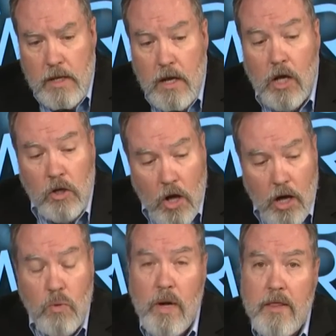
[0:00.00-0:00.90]

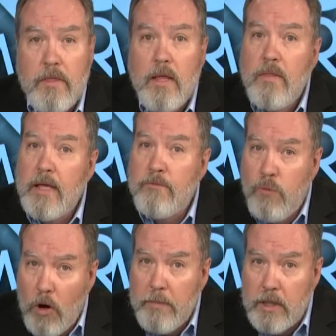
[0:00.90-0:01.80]
along with the
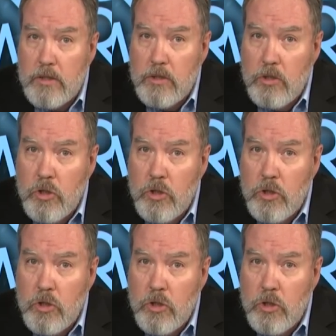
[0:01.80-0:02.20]
informant